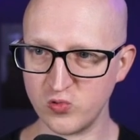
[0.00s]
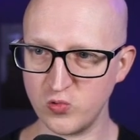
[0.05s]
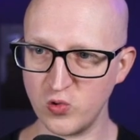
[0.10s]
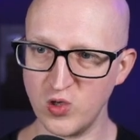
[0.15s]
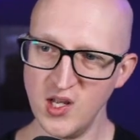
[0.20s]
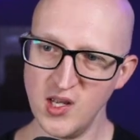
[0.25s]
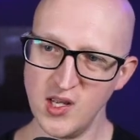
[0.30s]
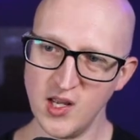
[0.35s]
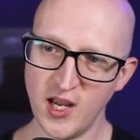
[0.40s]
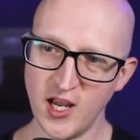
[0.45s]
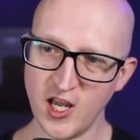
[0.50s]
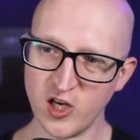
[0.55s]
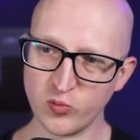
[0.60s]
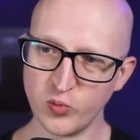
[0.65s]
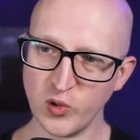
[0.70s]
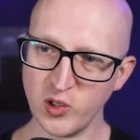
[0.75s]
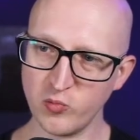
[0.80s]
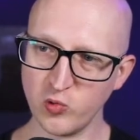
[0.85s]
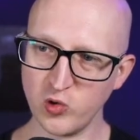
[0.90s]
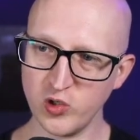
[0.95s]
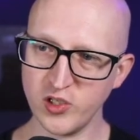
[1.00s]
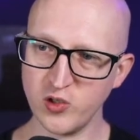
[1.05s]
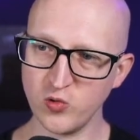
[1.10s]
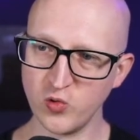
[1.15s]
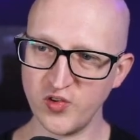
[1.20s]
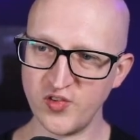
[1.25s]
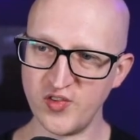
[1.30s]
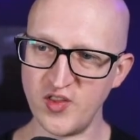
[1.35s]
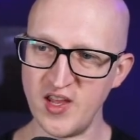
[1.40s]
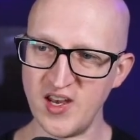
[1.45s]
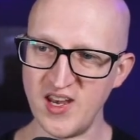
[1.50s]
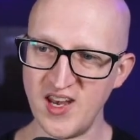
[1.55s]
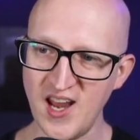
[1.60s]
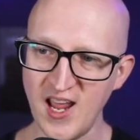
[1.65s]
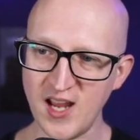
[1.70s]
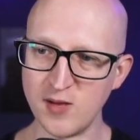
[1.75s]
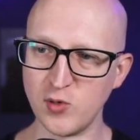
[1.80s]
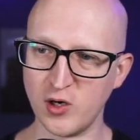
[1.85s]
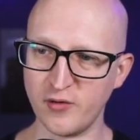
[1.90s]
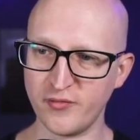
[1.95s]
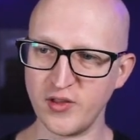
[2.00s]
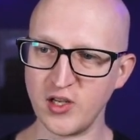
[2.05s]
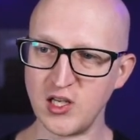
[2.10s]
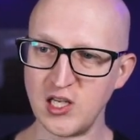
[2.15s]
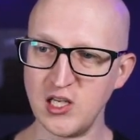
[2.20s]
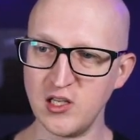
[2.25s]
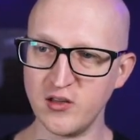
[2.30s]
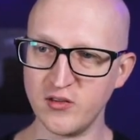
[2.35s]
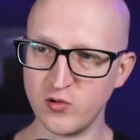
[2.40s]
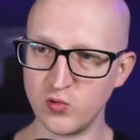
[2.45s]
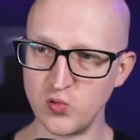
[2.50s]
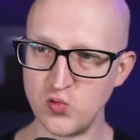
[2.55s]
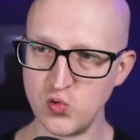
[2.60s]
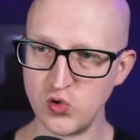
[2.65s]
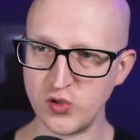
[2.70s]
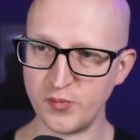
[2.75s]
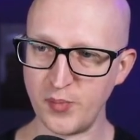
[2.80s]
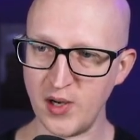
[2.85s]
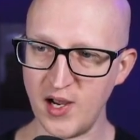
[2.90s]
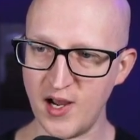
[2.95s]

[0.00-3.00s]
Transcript: to and we will use the name of the key, the root